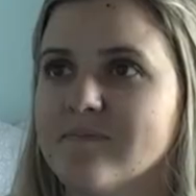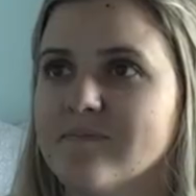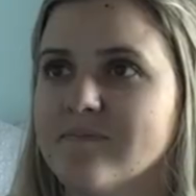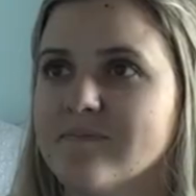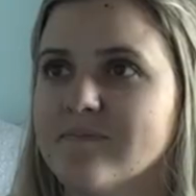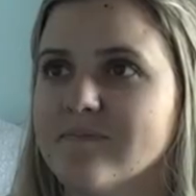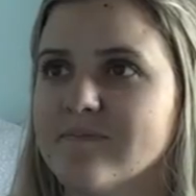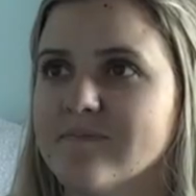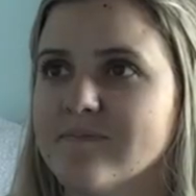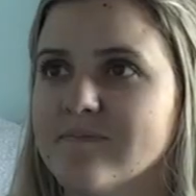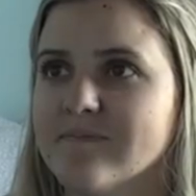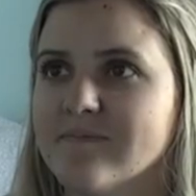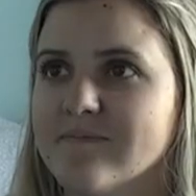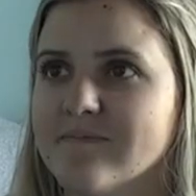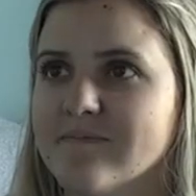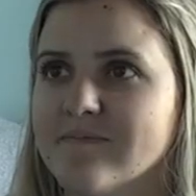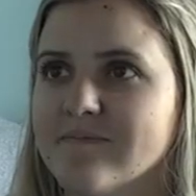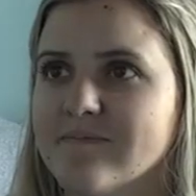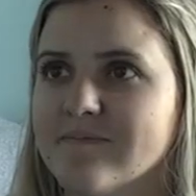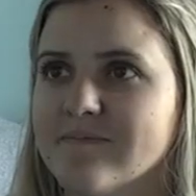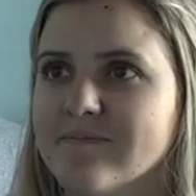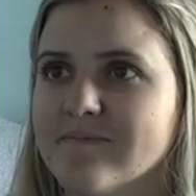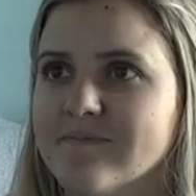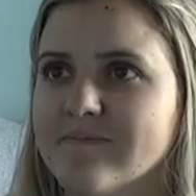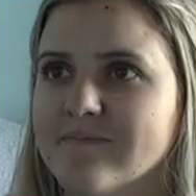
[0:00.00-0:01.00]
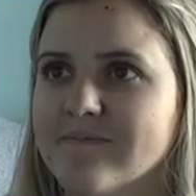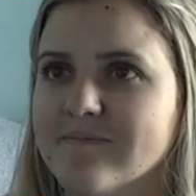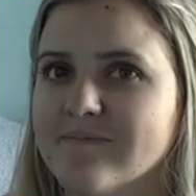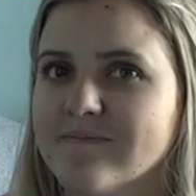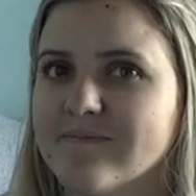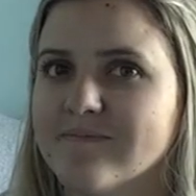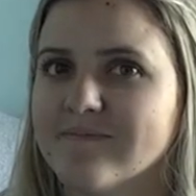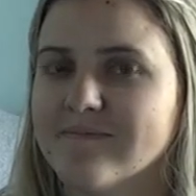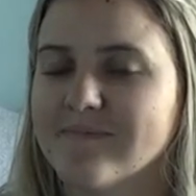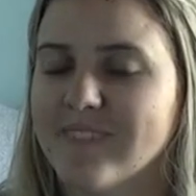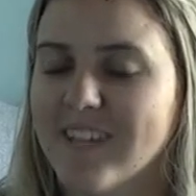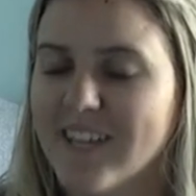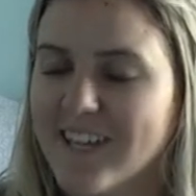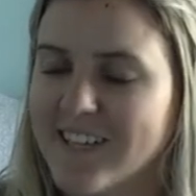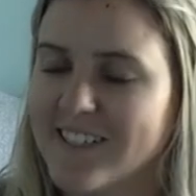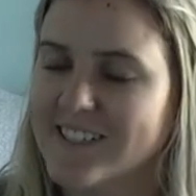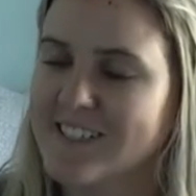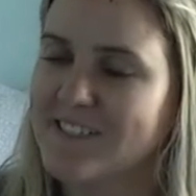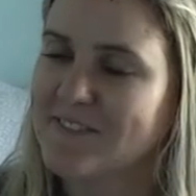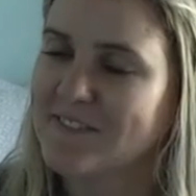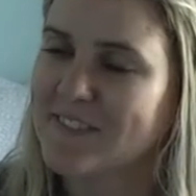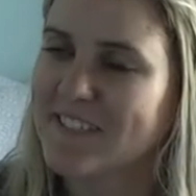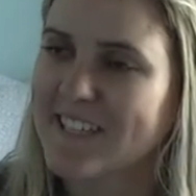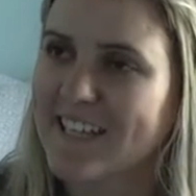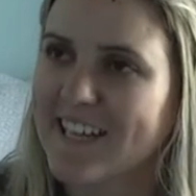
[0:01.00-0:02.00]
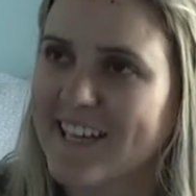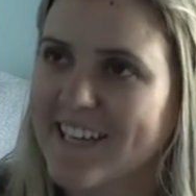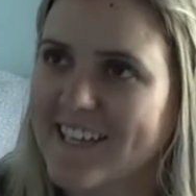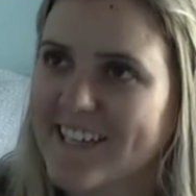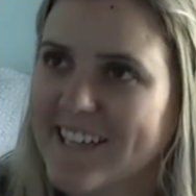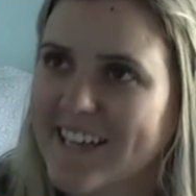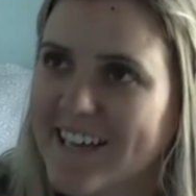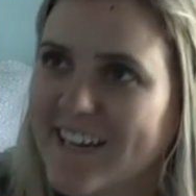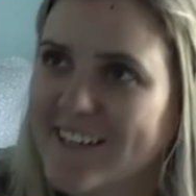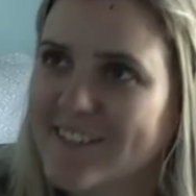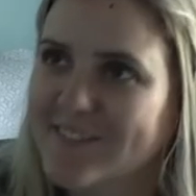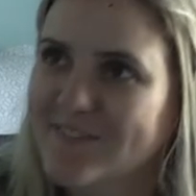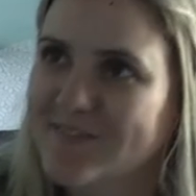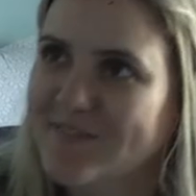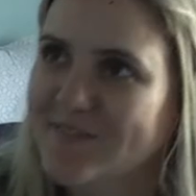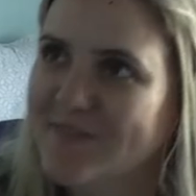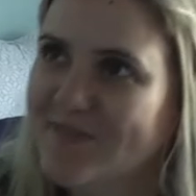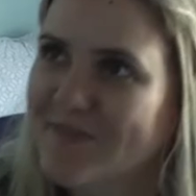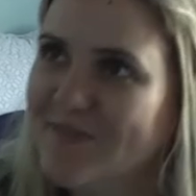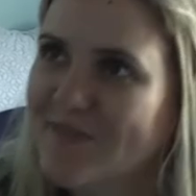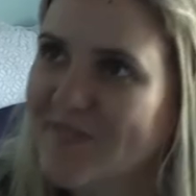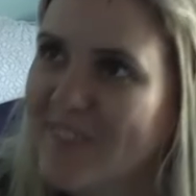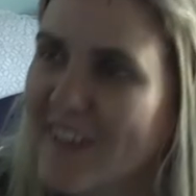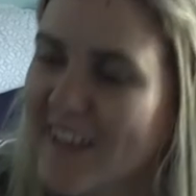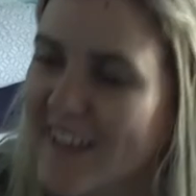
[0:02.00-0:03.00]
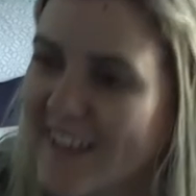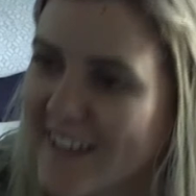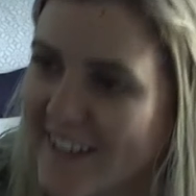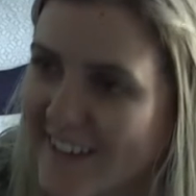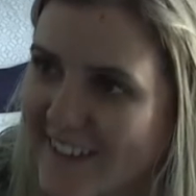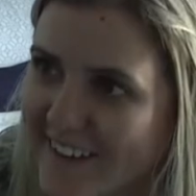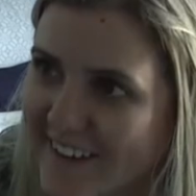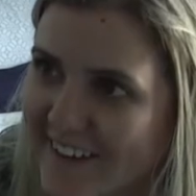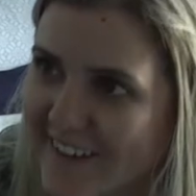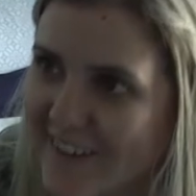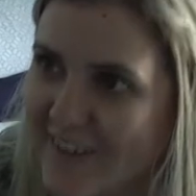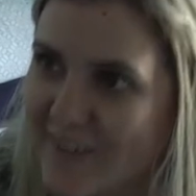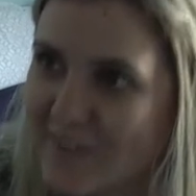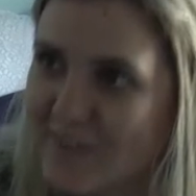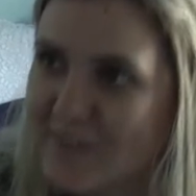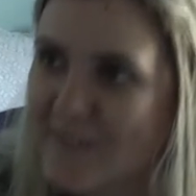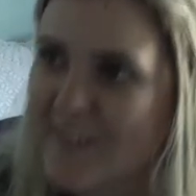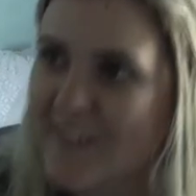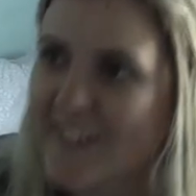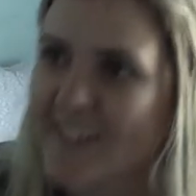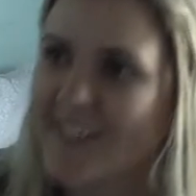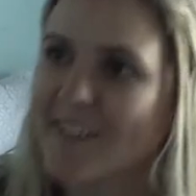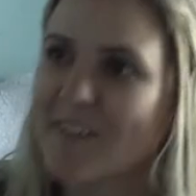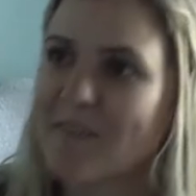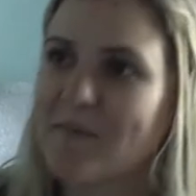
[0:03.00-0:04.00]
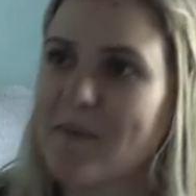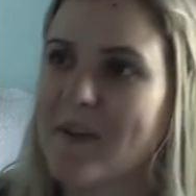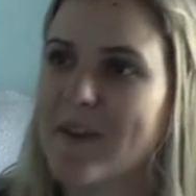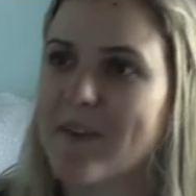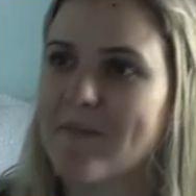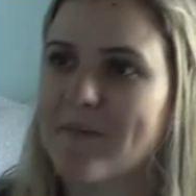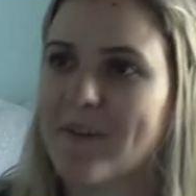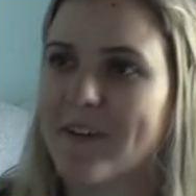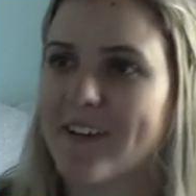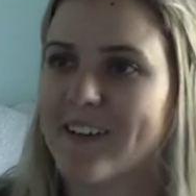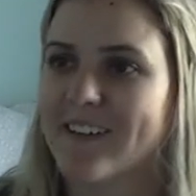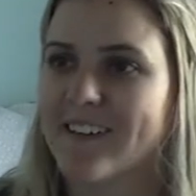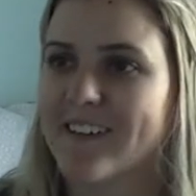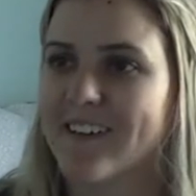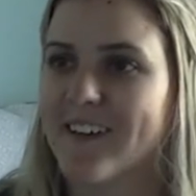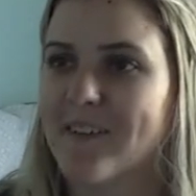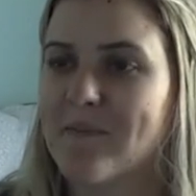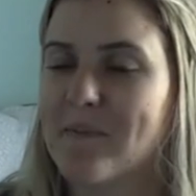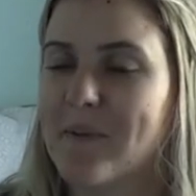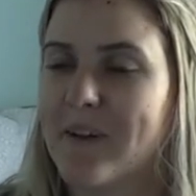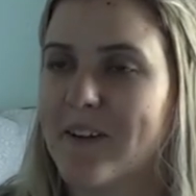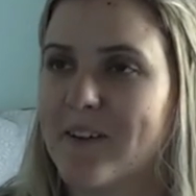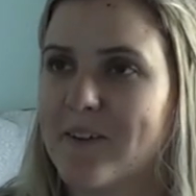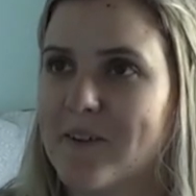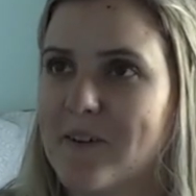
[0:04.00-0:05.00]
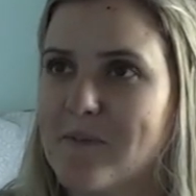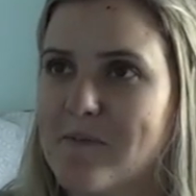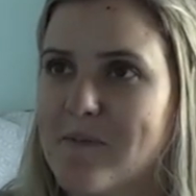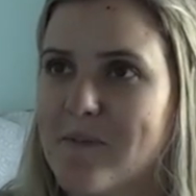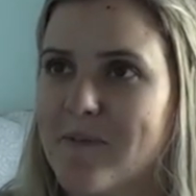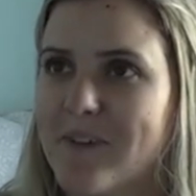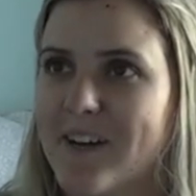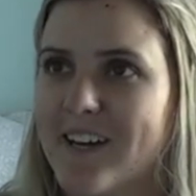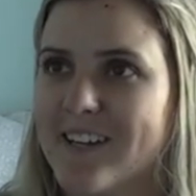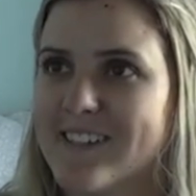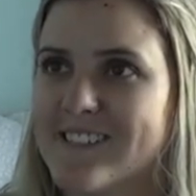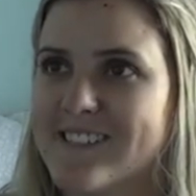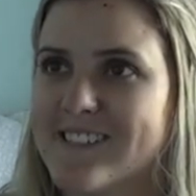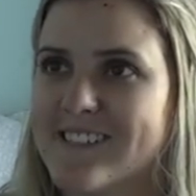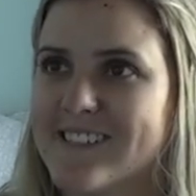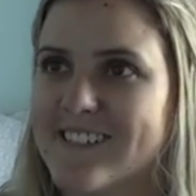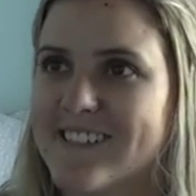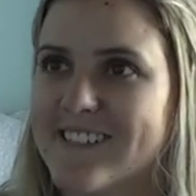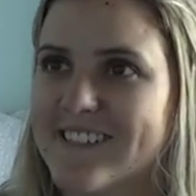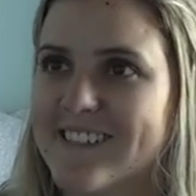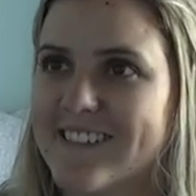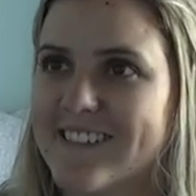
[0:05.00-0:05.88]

on the day cheering Sarah on? Yeah, definitely. Um, hopefully there'll be a big a big group of us.